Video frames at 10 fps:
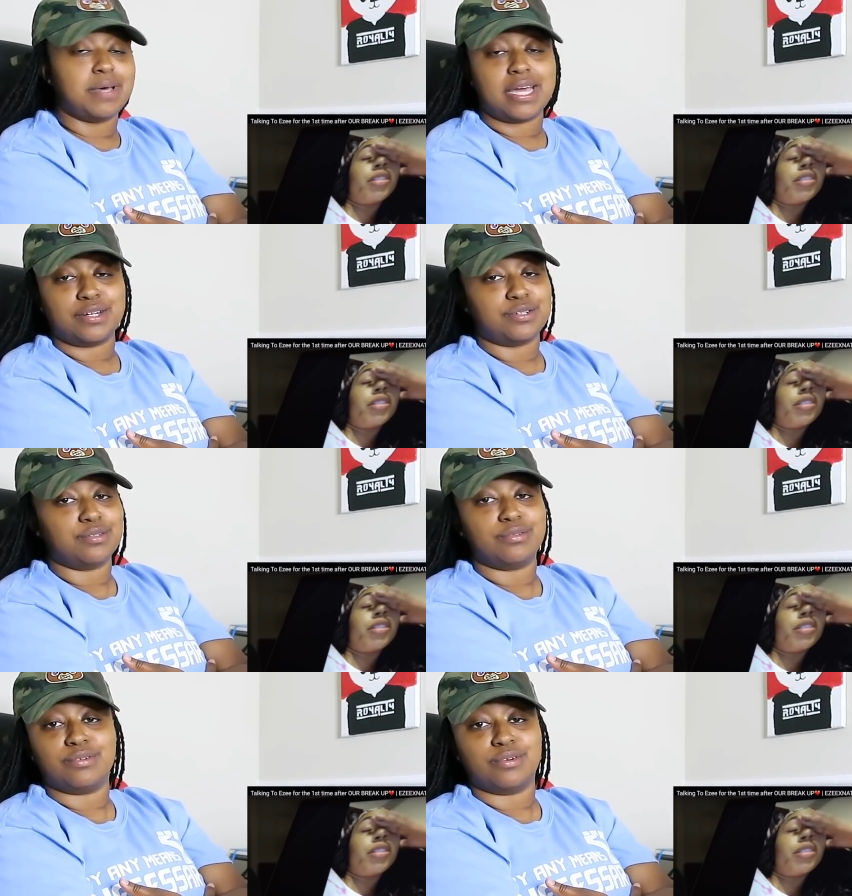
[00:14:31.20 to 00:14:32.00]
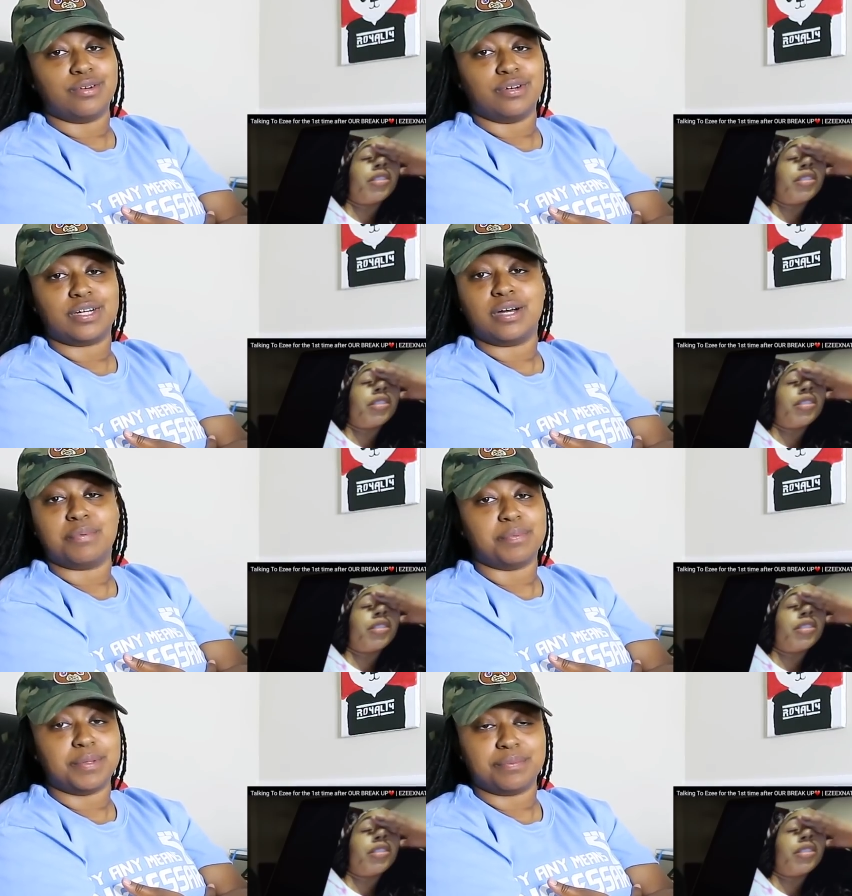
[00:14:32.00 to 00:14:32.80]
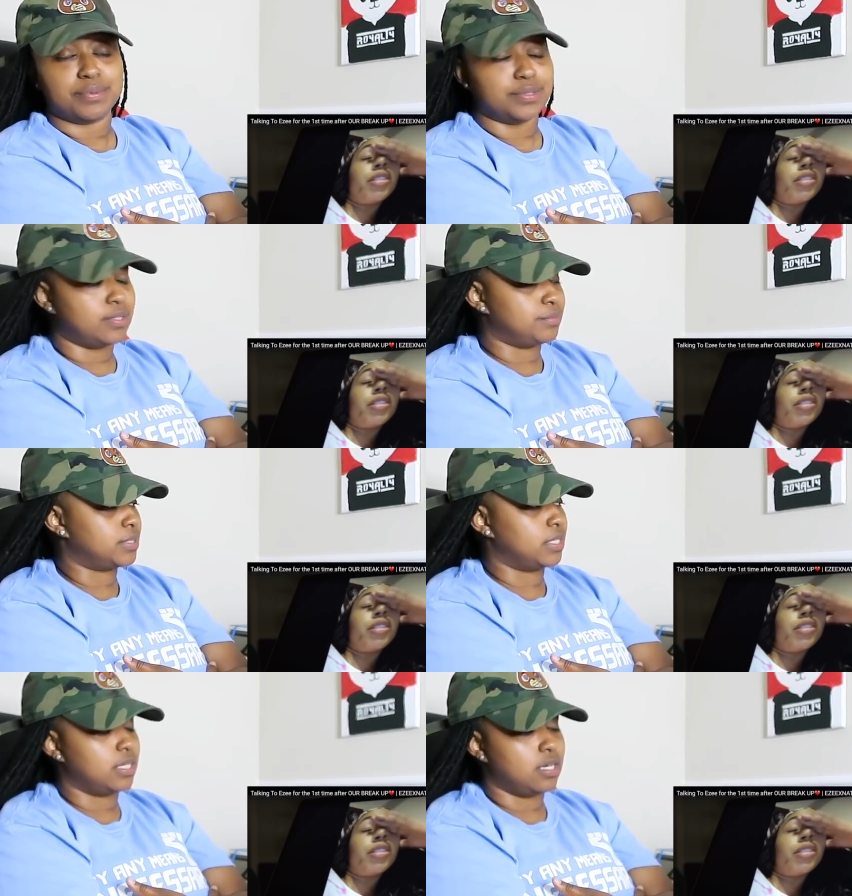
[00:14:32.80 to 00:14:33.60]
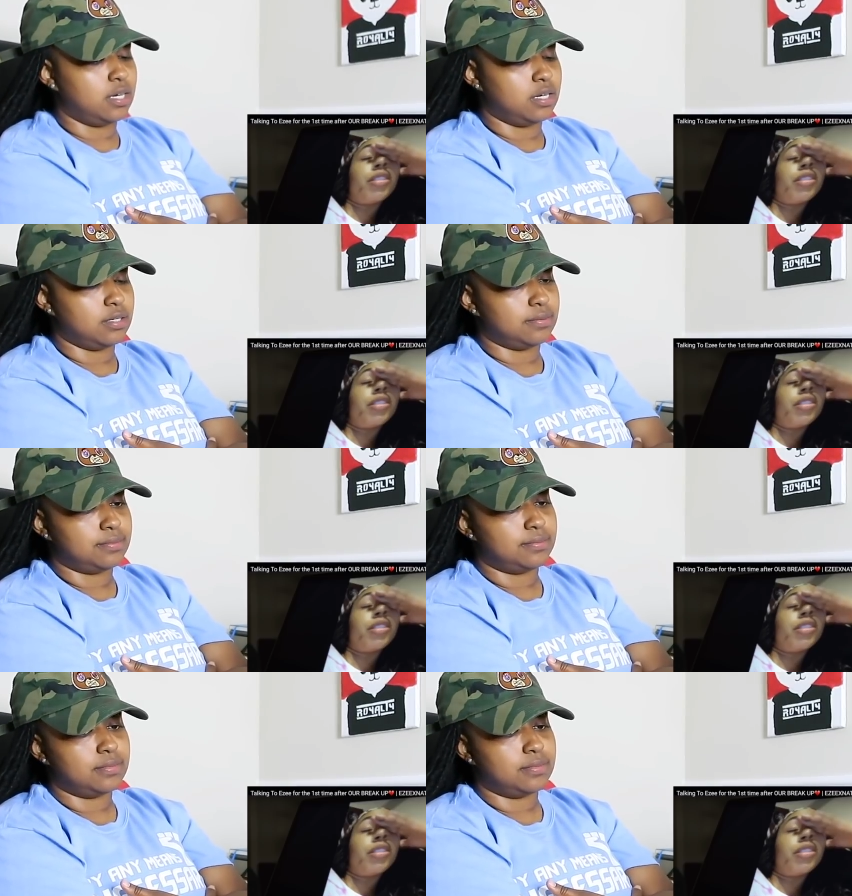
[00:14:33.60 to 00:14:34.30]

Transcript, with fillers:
Speaker 1: magnitude or, or a couple people, you know what I'm saying? Um,